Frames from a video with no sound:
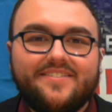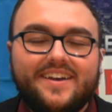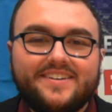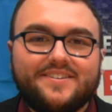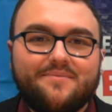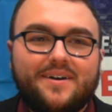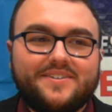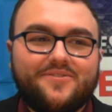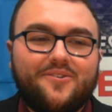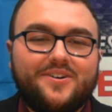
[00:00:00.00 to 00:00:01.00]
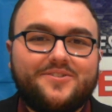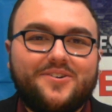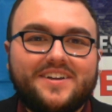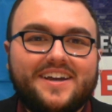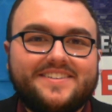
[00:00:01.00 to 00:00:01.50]
Thanks so much for
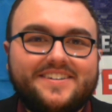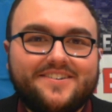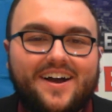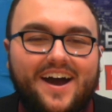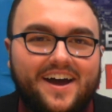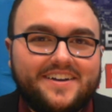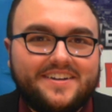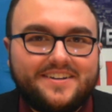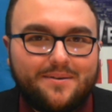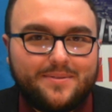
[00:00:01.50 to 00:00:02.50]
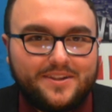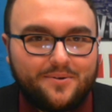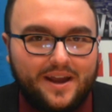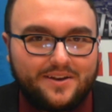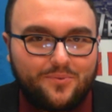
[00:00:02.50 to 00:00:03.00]
joining us here on
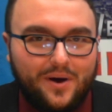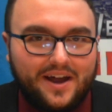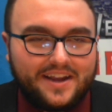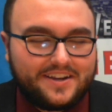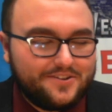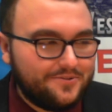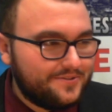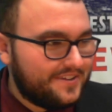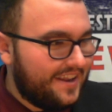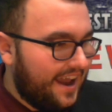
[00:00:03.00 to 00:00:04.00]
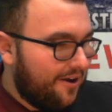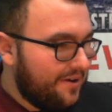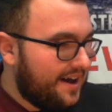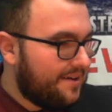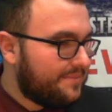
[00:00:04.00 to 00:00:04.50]
WNY News
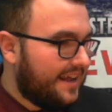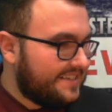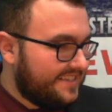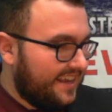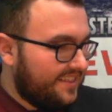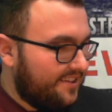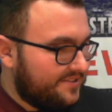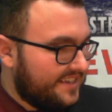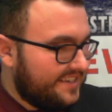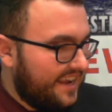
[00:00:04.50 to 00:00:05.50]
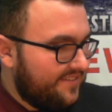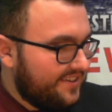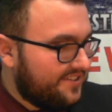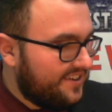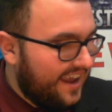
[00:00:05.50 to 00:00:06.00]
Now. Got to say hello to
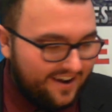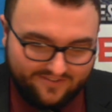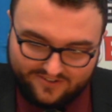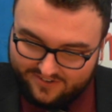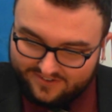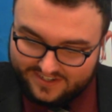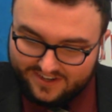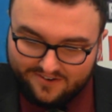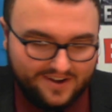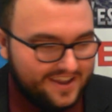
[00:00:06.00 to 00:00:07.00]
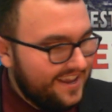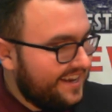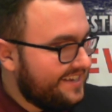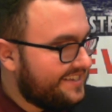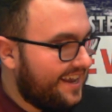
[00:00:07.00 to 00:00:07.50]
David. Good afternoon to you.
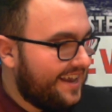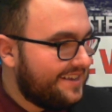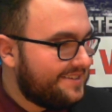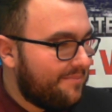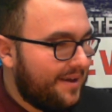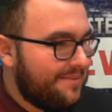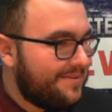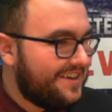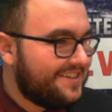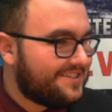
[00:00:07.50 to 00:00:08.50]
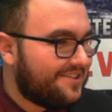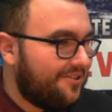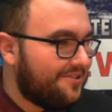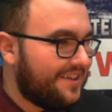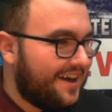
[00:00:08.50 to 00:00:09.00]
He says, baby, it's
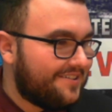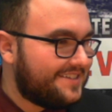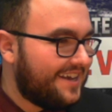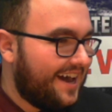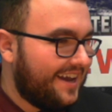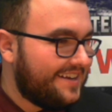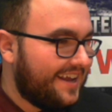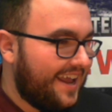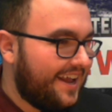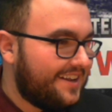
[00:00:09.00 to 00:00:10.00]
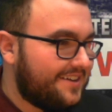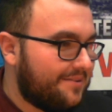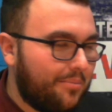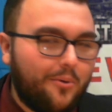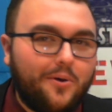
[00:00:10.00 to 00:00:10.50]
cold outside.
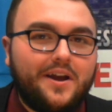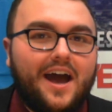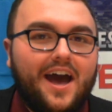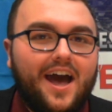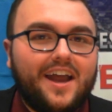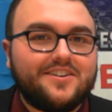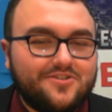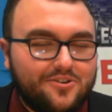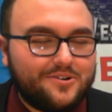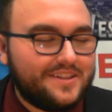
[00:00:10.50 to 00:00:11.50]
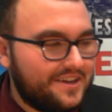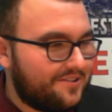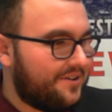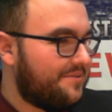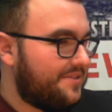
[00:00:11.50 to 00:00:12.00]
And boy, I totally
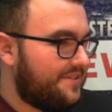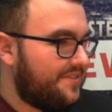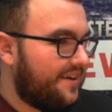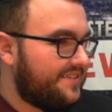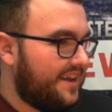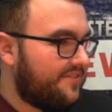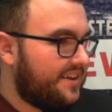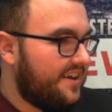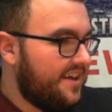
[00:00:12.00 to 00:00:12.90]
agree with you there, David.